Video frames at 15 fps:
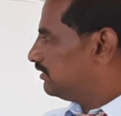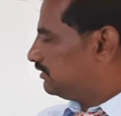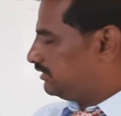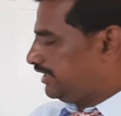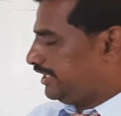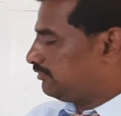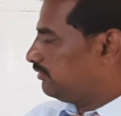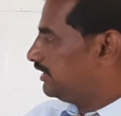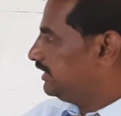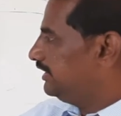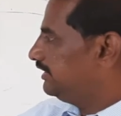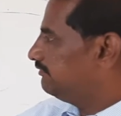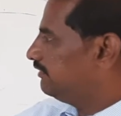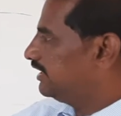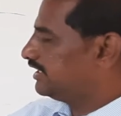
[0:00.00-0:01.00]
take one
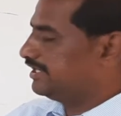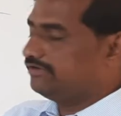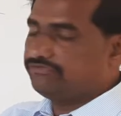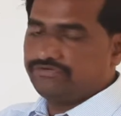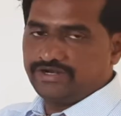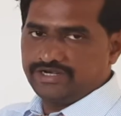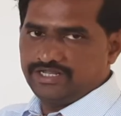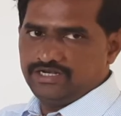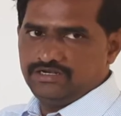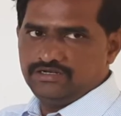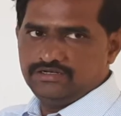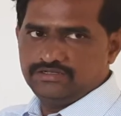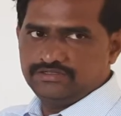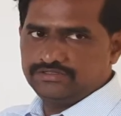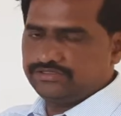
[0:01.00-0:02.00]
inverted funnel,
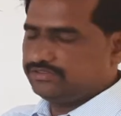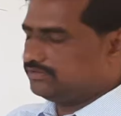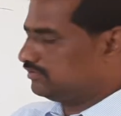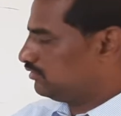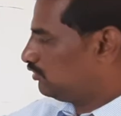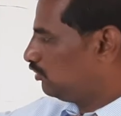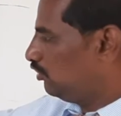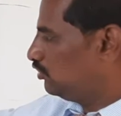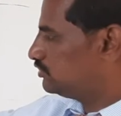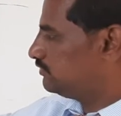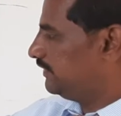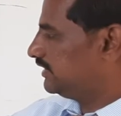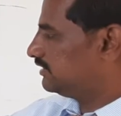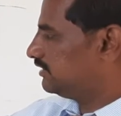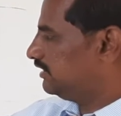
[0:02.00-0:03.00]
close
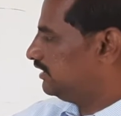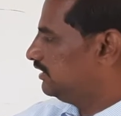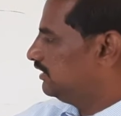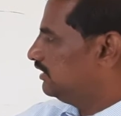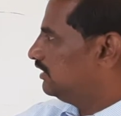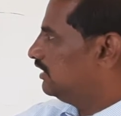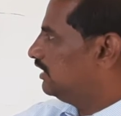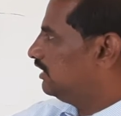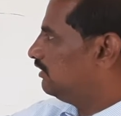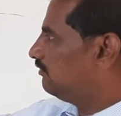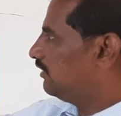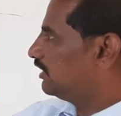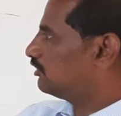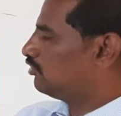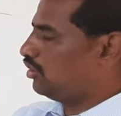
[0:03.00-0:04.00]
with
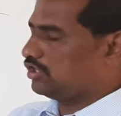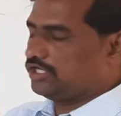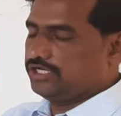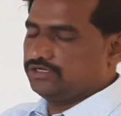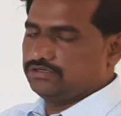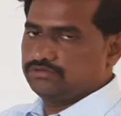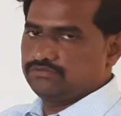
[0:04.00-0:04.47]
one cotton.